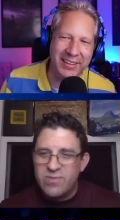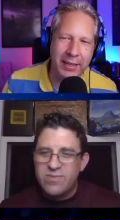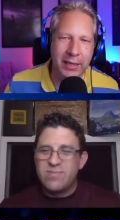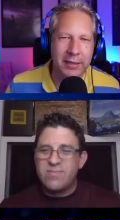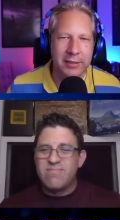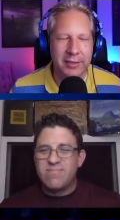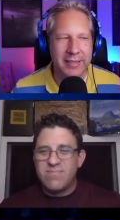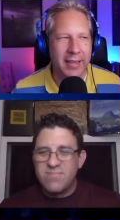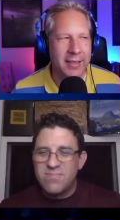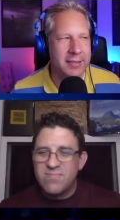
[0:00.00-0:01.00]
Speaker 1: yeah, don't
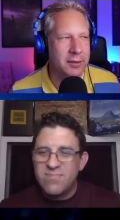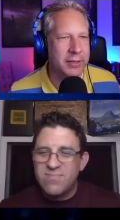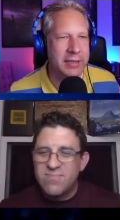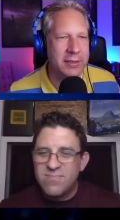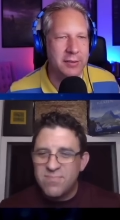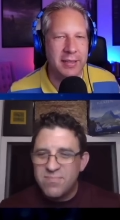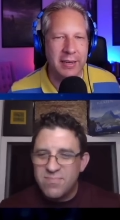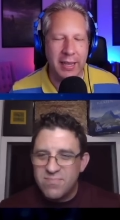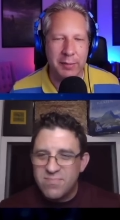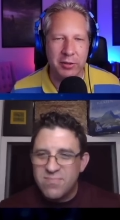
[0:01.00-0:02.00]
attack us. Look, we didn't use
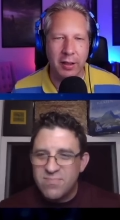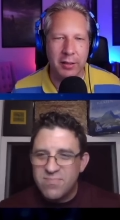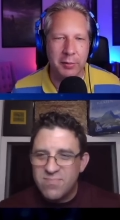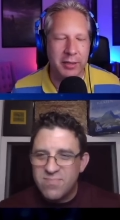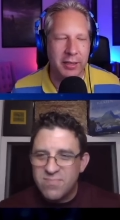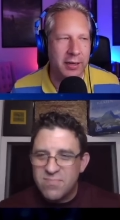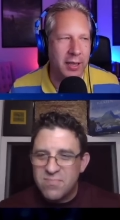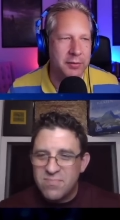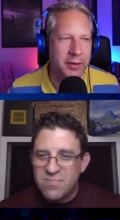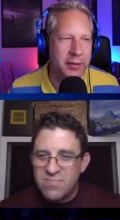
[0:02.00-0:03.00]
any names or call anybody any
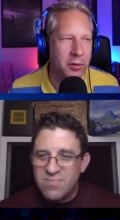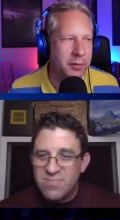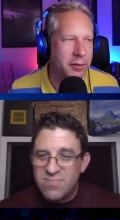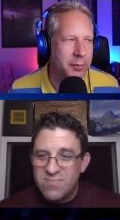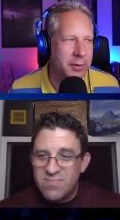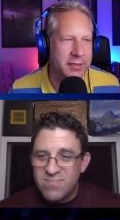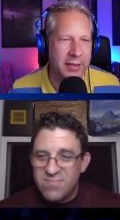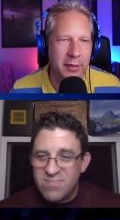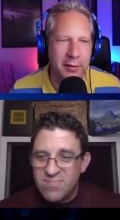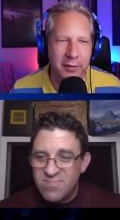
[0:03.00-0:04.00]
names. Like no, nobody's an
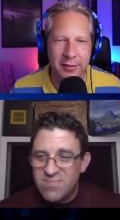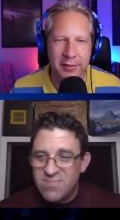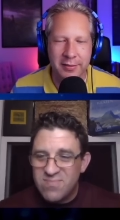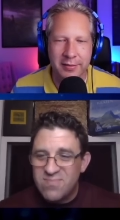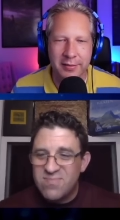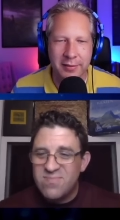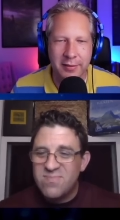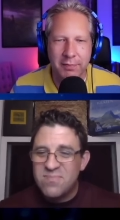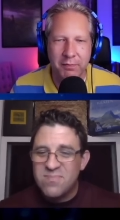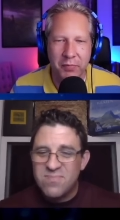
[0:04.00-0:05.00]
idiot. They're just
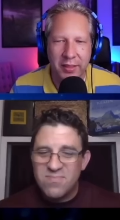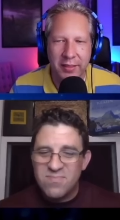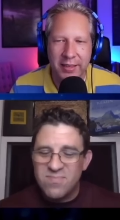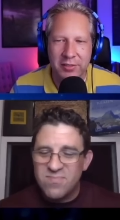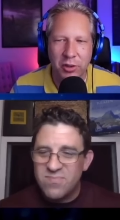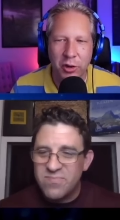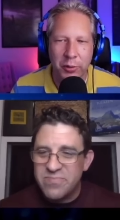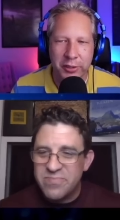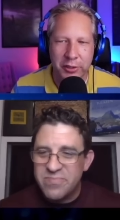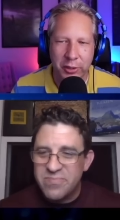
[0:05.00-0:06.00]
they just don't know
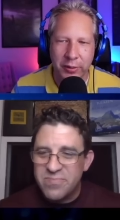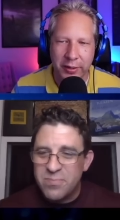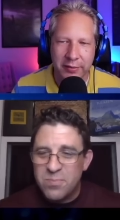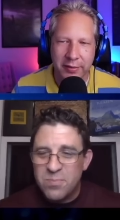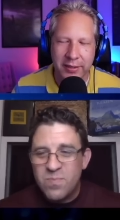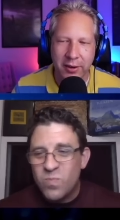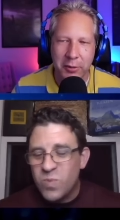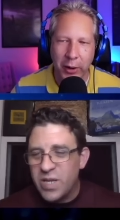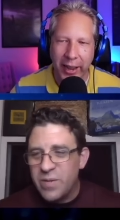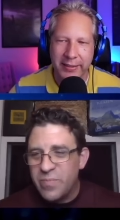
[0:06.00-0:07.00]
what they're doing. Right? They're
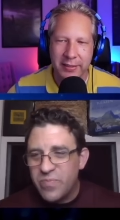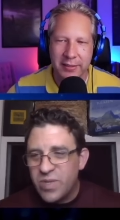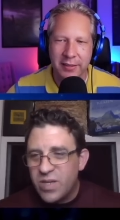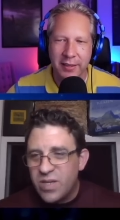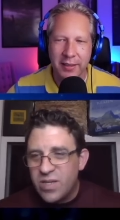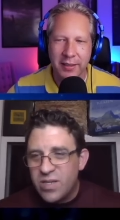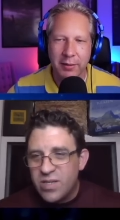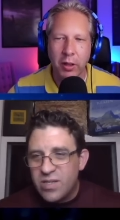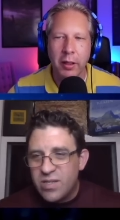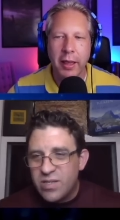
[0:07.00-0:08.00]
unpracticed. Yeah.
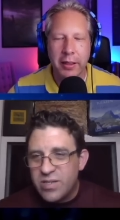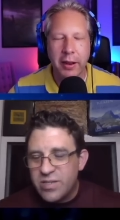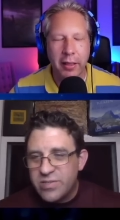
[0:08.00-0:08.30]
Well, they